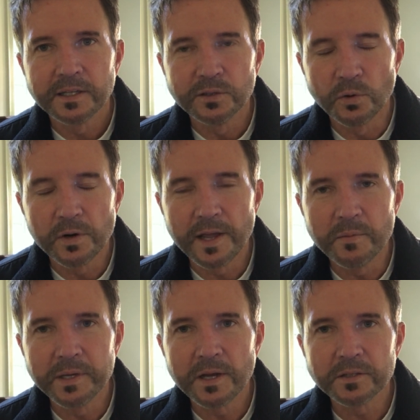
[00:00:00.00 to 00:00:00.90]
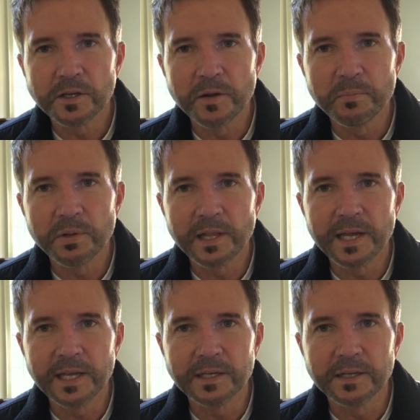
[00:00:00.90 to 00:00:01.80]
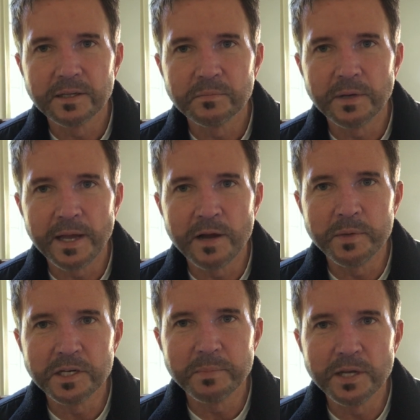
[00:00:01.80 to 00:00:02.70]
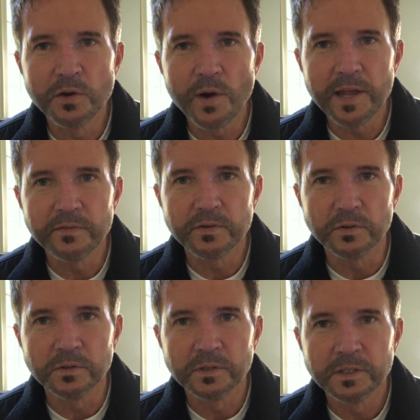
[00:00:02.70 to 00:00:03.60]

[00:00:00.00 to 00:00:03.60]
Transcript: Lord, help me not to complain, but help me to be grateful